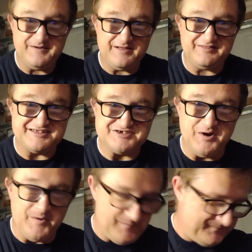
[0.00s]
Let's
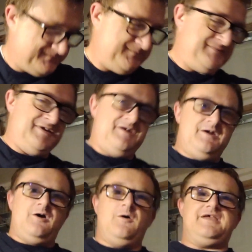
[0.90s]
go.
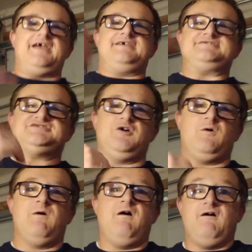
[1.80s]
Okay,
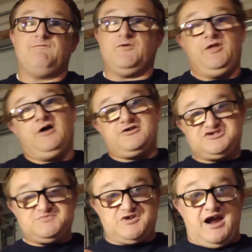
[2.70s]
so for the 100
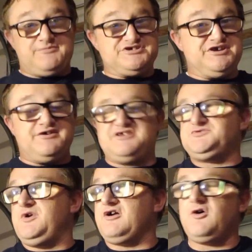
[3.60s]
subscriber series,
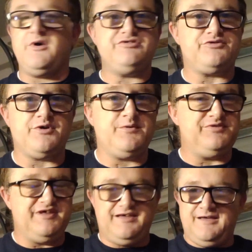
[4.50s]
we are going through
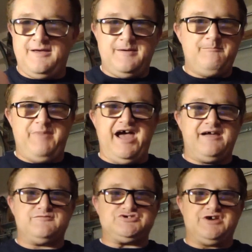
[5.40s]
the
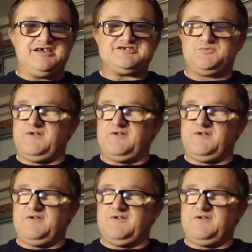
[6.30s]
bag of tricks.